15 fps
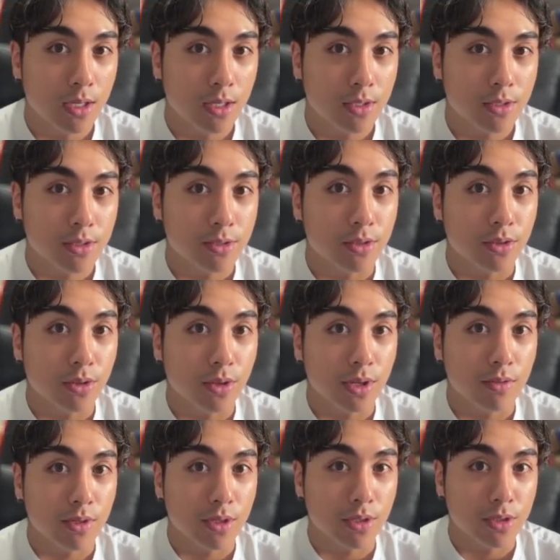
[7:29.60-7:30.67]
So you'll
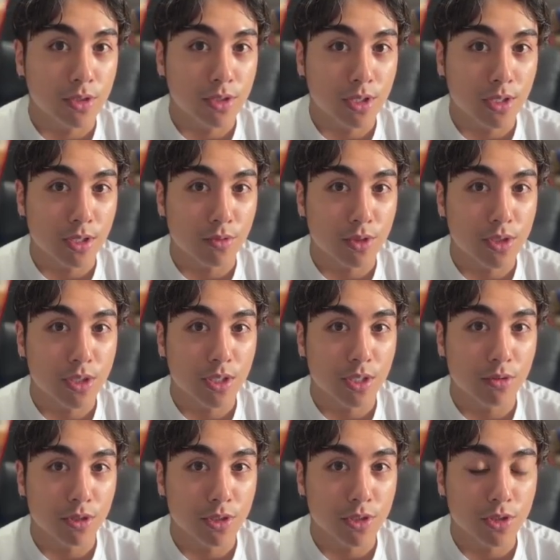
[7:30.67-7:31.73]
have an understanding which
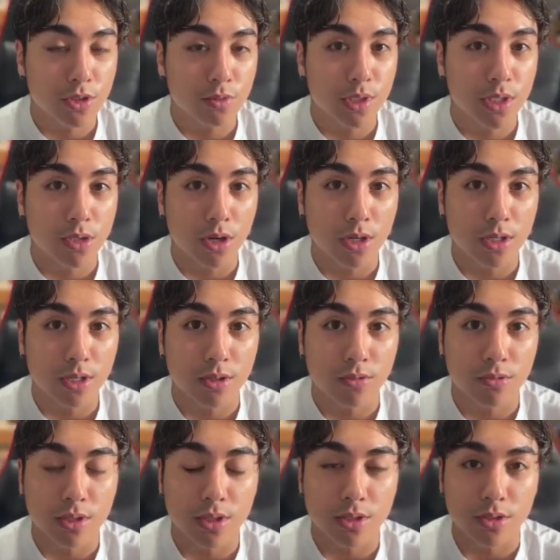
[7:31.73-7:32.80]
keywords you should be targeting
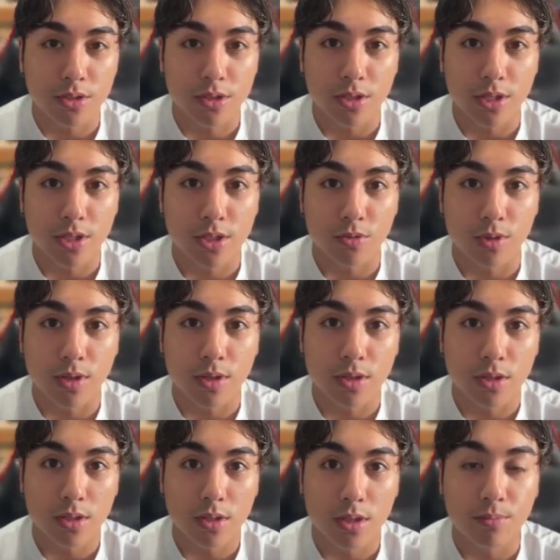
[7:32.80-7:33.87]
when you're starting to run
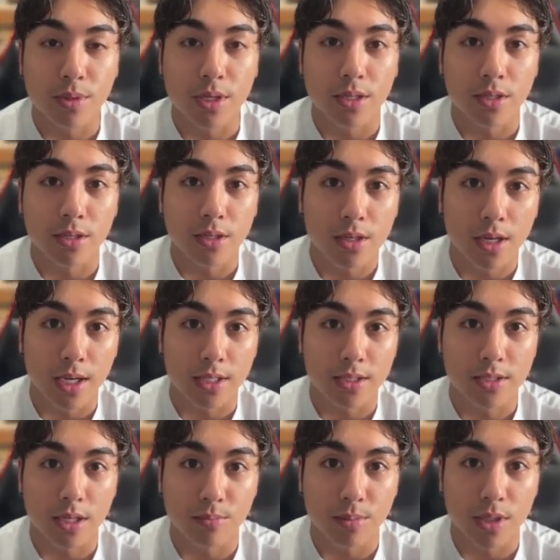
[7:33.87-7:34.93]
a paid ads
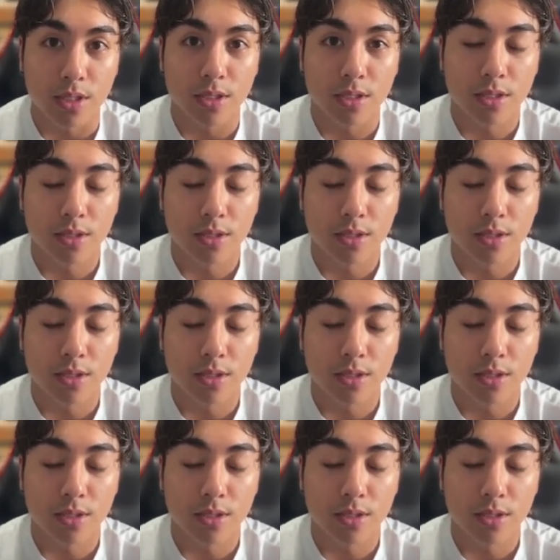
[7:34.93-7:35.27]
campaign.